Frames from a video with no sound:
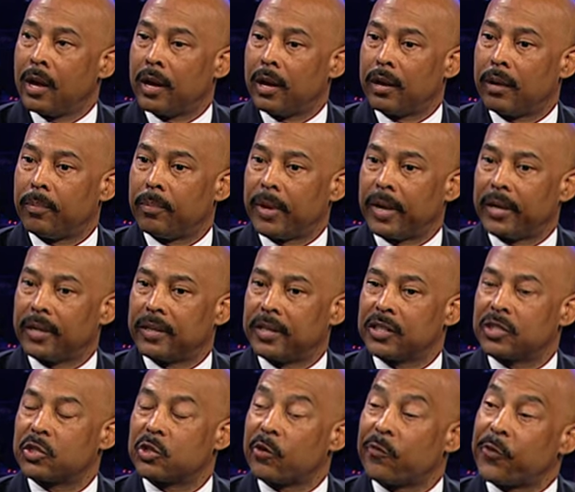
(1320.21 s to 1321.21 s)
Uh, uh, but
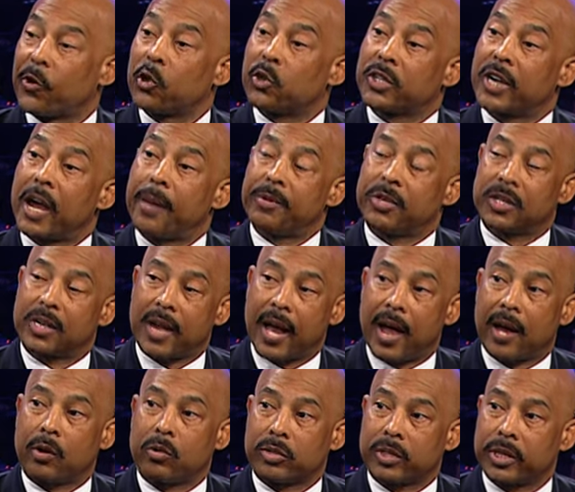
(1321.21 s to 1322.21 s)
this is the first time in
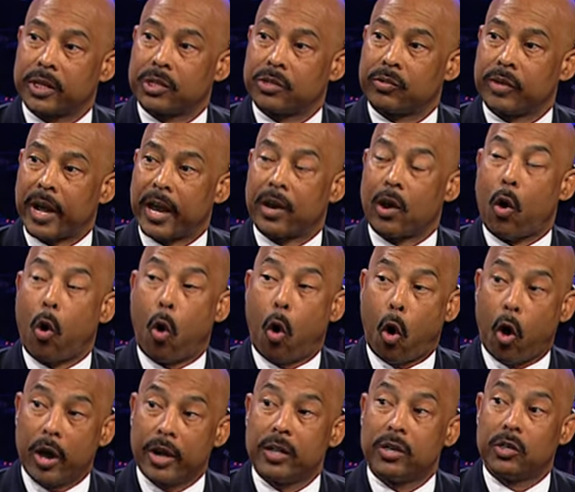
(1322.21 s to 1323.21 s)
Chicago's history an
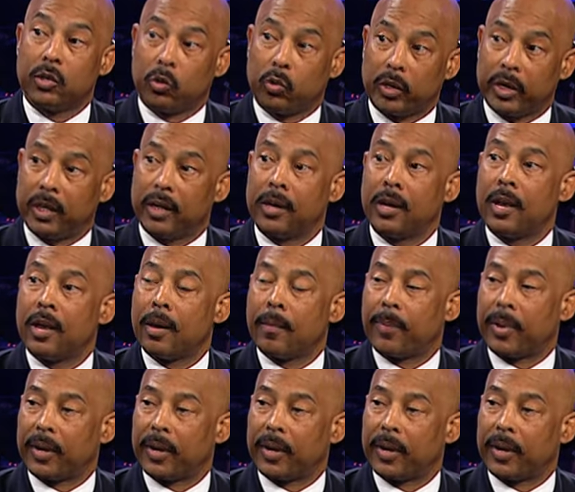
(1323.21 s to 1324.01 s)
on-duty